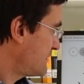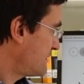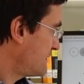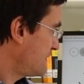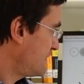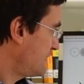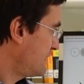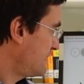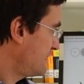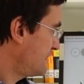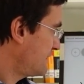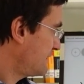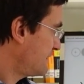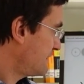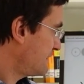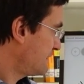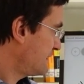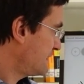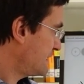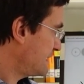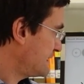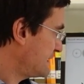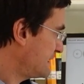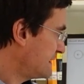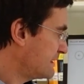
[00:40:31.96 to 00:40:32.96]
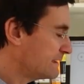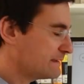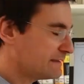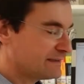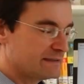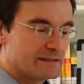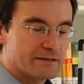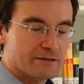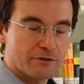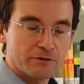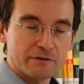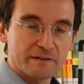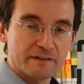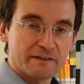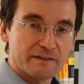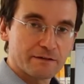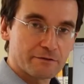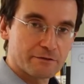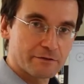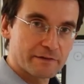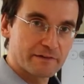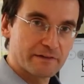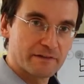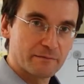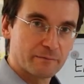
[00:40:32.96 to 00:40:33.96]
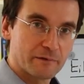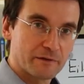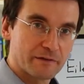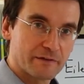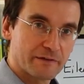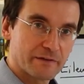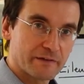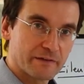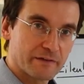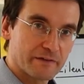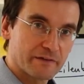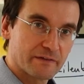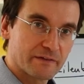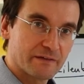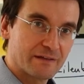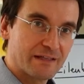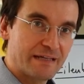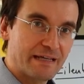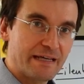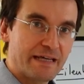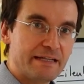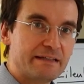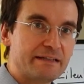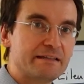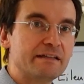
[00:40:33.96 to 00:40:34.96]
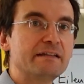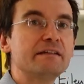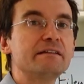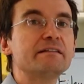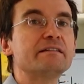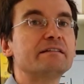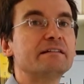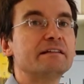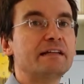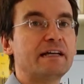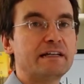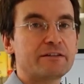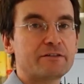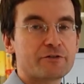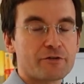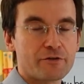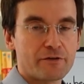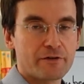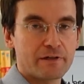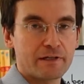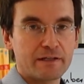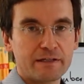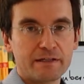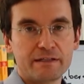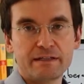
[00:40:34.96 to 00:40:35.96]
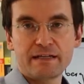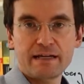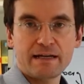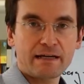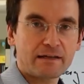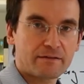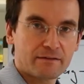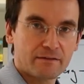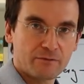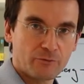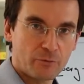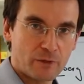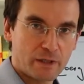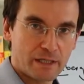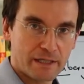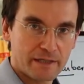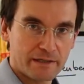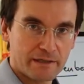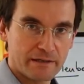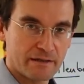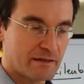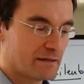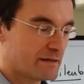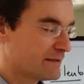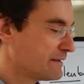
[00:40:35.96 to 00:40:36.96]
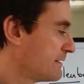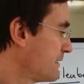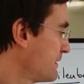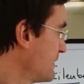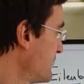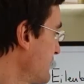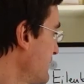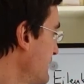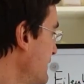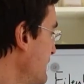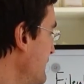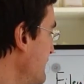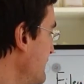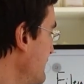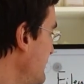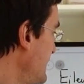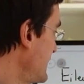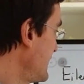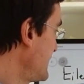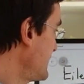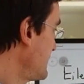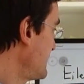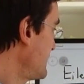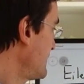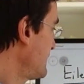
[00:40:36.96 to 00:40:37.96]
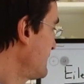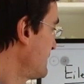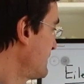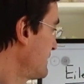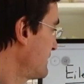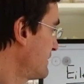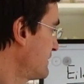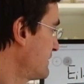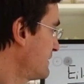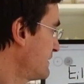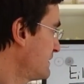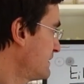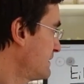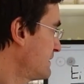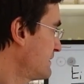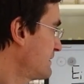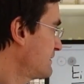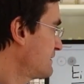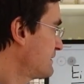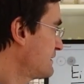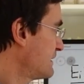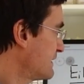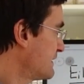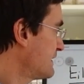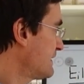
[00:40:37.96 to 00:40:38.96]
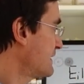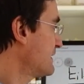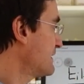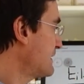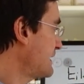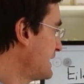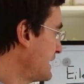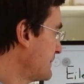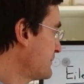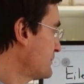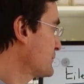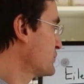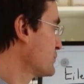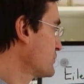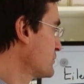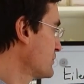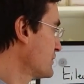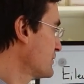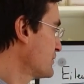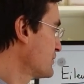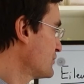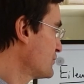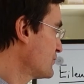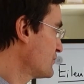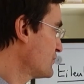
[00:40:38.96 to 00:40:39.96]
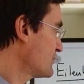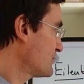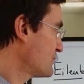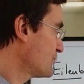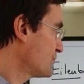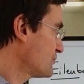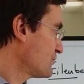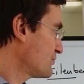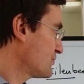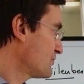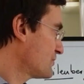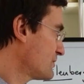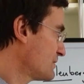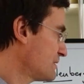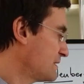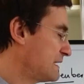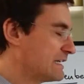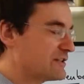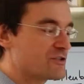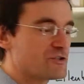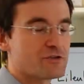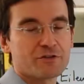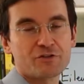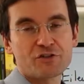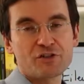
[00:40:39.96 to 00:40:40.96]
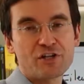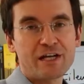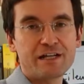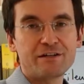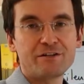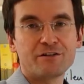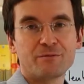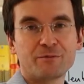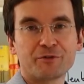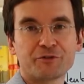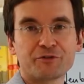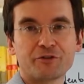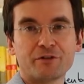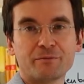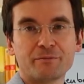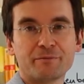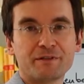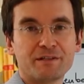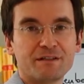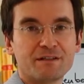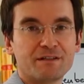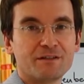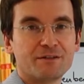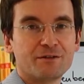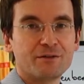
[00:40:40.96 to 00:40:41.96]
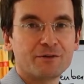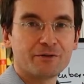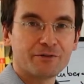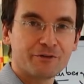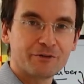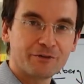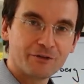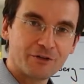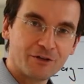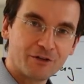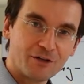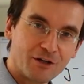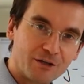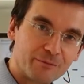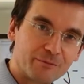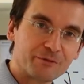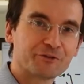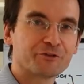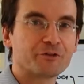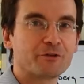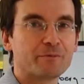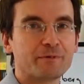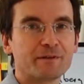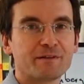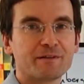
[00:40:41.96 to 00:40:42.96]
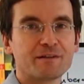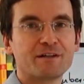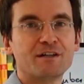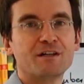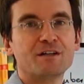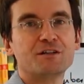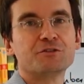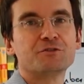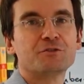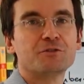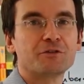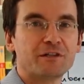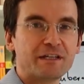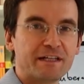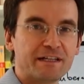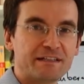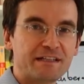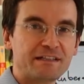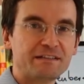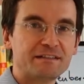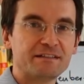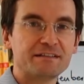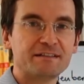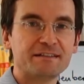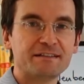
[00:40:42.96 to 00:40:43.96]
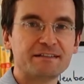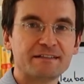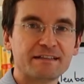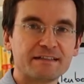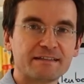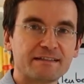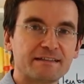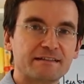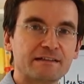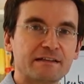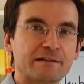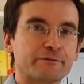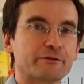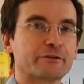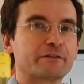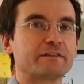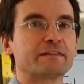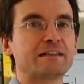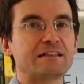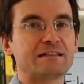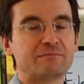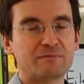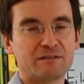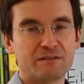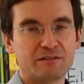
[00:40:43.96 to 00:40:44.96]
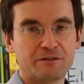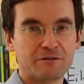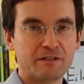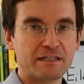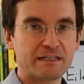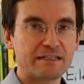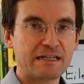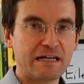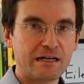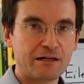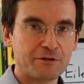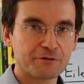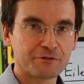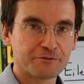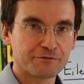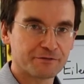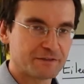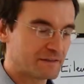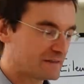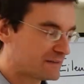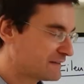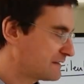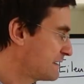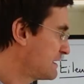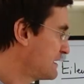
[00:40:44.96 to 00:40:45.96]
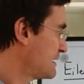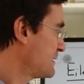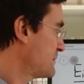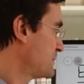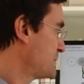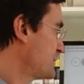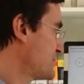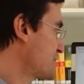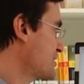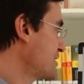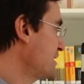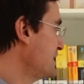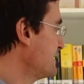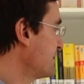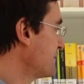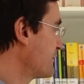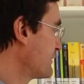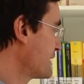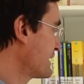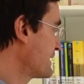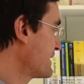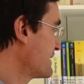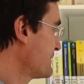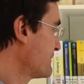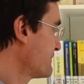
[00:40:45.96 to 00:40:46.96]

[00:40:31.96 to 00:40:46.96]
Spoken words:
is the identity on zero simplices and is natural in x and y, then this is up to natural chain homotopy, also homotopic to the identity. That's another statement you get out of this machinery.